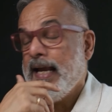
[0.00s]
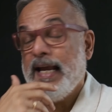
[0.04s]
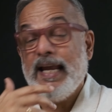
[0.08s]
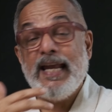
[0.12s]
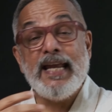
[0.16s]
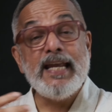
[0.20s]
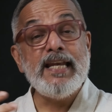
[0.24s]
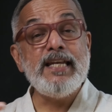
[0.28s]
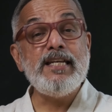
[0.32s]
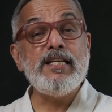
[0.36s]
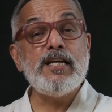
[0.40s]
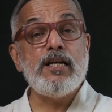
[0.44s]

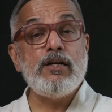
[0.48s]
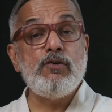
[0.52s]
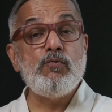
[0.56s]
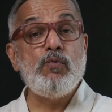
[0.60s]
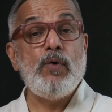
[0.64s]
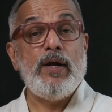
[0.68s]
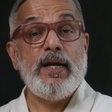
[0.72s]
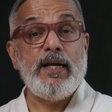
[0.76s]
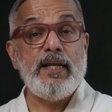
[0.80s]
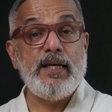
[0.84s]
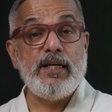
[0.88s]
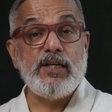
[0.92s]
Indian
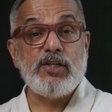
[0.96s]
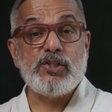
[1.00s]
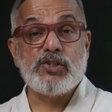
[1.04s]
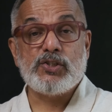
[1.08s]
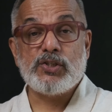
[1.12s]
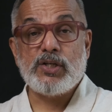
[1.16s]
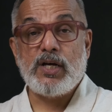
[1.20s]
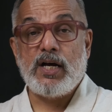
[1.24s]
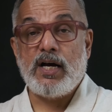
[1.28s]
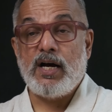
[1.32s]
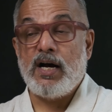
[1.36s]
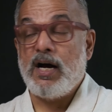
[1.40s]

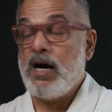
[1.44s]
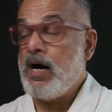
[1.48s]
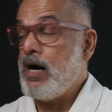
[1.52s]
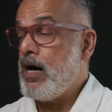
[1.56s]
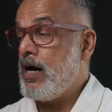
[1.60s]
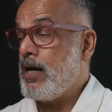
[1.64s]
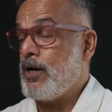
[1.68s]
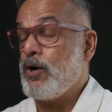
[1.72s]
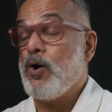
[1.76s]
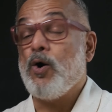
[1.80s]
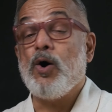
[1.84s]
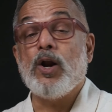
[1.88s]
weddings
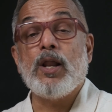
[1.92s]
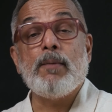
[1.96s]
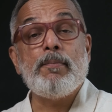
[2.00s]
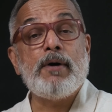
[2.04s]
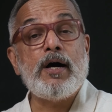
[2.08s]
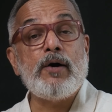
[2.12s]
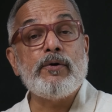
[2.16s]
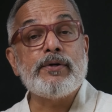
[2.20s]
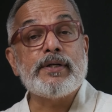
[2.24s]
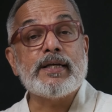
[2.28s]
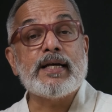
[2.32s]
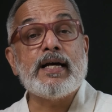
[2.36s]
are all
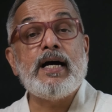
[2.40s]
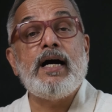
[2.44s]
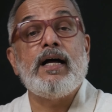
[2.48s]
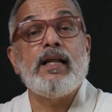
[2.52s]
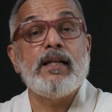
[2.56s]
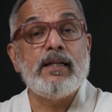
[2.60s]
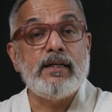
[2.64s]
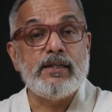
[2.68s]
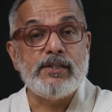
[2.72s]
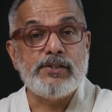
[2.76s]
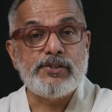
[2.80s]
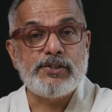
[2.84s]
about
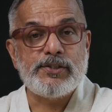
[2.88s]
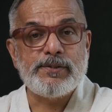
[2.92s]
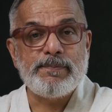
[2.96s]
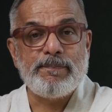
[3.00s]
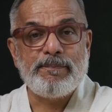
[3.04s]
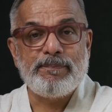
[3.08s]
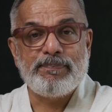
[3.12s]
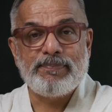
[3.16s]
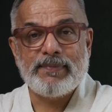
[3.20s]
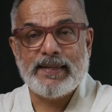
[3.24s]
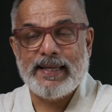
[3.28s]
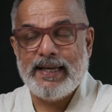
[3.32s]

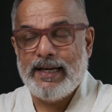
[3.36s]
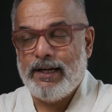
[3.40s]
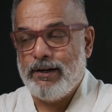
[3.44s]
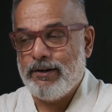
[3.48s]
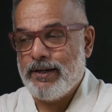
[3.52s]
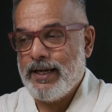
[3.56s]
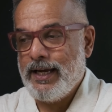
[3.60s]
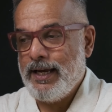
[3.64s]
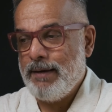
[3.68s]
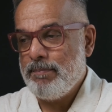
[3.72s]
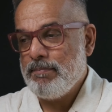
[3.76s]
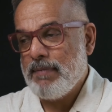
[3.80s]
colors,
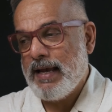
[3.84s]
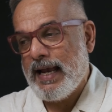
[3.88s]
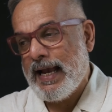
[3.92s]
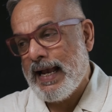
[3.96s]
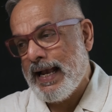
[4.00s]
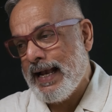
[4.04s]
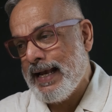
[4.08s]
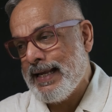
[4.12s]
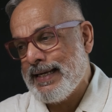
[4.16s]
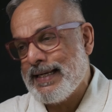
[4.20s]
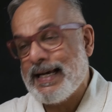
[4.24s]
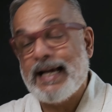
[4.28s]
okay?
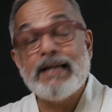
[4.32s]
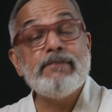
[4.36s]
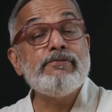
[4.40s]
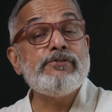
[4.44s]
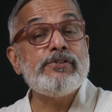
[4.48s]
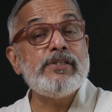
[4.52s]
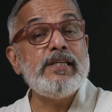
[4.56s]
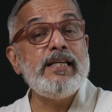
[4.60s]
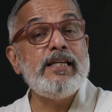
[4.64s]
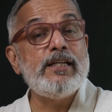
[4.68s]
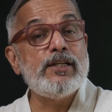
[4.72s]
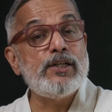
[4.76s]
And I've
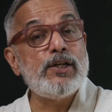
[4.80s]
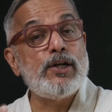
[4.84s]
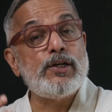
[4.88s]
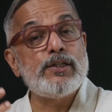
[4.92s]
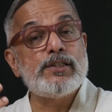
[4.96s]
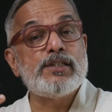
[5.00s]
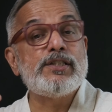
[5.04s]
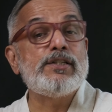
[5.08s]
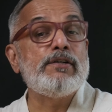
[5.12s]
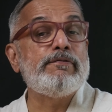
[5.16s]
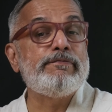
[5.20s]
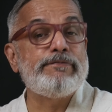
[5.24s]
seen
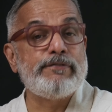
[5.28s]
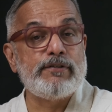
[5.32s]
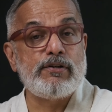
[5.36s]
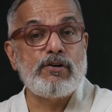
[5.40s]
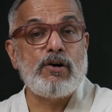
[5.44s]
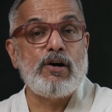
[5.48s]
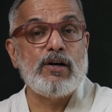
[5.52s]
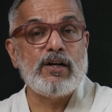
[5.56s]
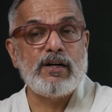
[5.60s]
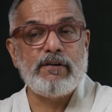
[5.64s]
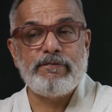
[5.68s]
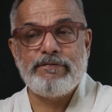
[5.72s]
lots of
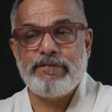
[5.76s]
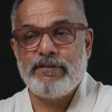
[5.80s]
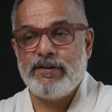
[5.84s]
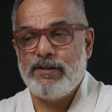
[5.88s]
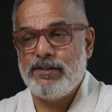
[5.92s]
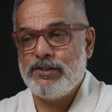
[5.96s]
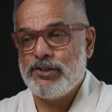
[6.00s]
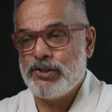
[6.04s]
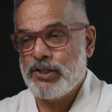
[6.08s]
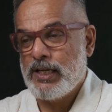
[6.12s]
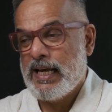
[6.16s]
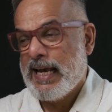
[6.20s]

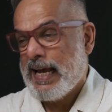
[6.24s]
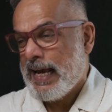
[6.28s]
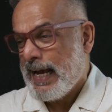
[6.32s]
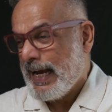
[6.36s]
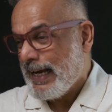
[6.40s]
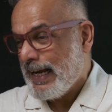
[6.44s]
photographers